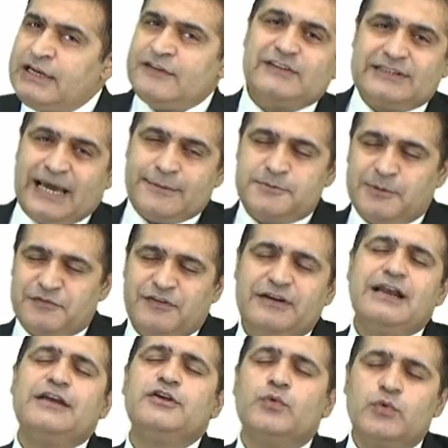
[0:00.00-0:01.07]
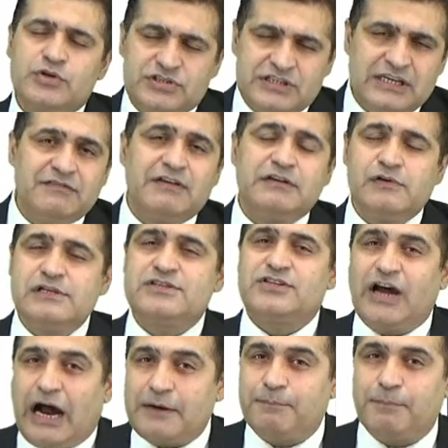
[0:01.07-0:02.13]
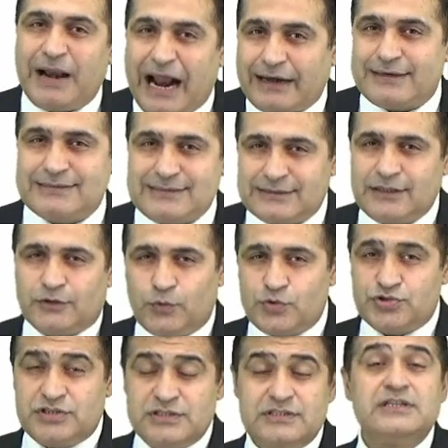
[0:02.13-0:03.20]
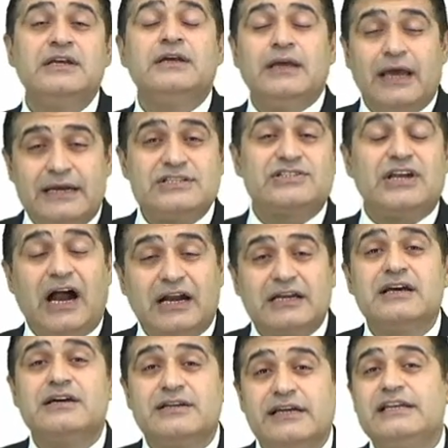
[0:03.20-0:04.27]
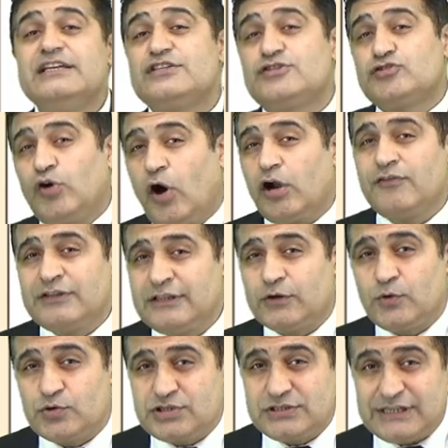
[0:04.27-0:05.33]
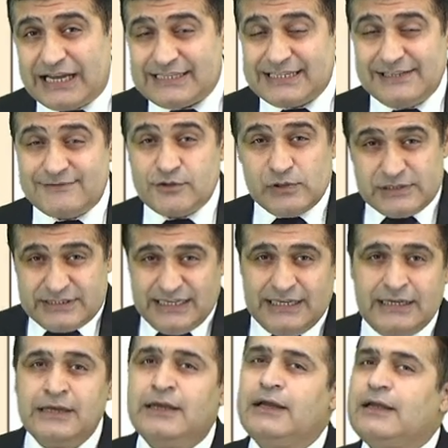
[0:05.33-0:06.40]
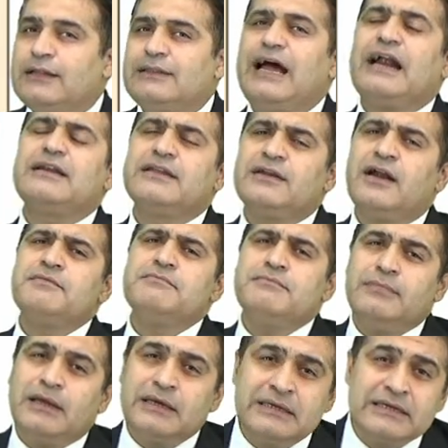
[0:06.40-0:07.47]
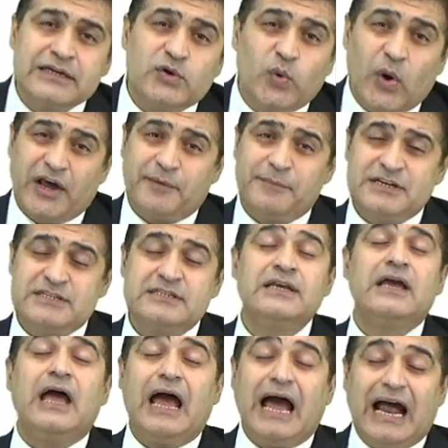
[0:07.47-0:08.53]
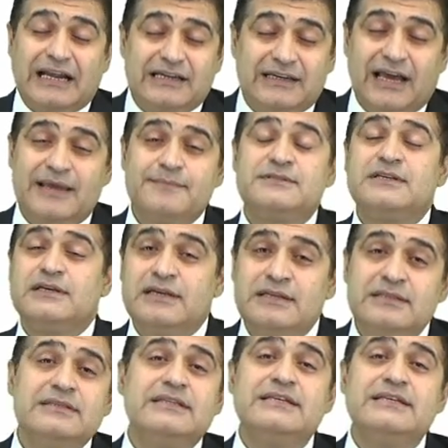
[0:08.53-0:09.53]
of the times, my friend, and you would see when we'll start practicing the questions and start really solving the questions ourselves, you'll see that there are many requirements at times in the